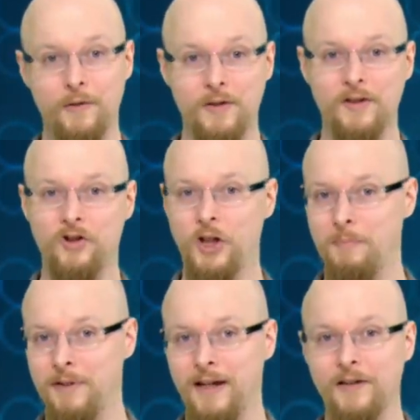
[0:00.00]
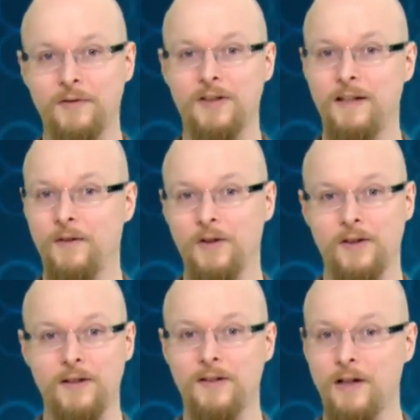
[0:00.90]
uses GPS
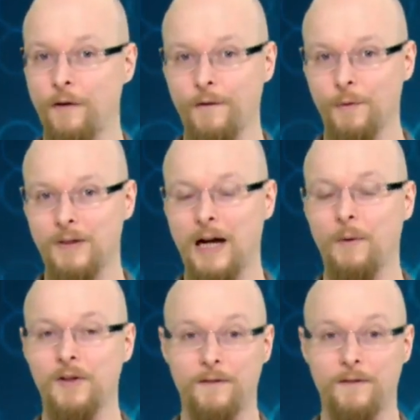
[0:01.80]
receivers and cell phone towers